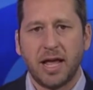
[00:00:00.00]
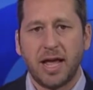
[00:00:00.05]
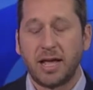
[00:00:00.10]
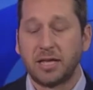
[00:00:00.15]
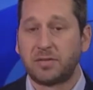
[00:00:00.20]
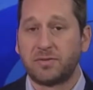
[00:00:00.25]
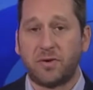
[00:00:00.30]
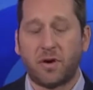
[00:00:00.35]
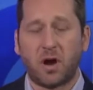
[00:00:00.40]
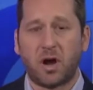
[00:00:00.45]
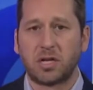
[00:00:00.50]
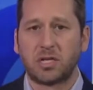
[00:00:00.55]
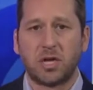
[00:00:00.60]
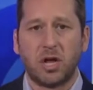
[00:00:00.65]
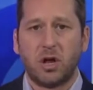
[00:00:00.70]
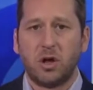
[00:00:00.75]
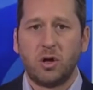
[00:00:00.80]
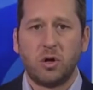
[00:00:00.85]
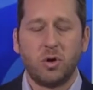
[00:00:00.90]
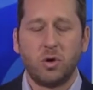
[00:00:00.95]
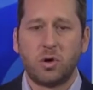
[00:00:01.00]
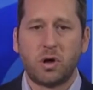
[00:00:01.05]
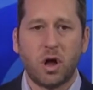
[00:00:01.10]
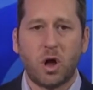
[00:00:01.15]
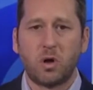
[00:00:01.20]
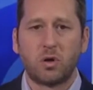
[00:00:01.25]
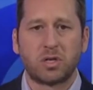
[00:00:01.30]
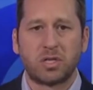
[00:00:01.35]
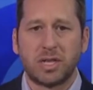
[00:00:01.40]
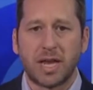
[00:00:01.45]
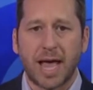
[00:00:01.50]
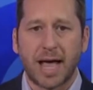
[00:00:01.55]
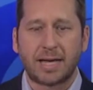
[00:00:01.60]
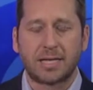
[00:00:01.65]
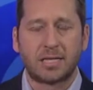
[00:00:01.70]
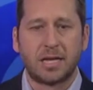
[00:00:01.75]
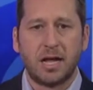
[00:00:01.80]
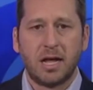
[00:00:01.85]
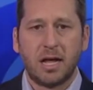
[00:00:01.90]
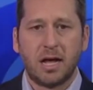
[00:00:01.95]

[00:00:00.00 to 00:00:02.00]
As far as who goes next,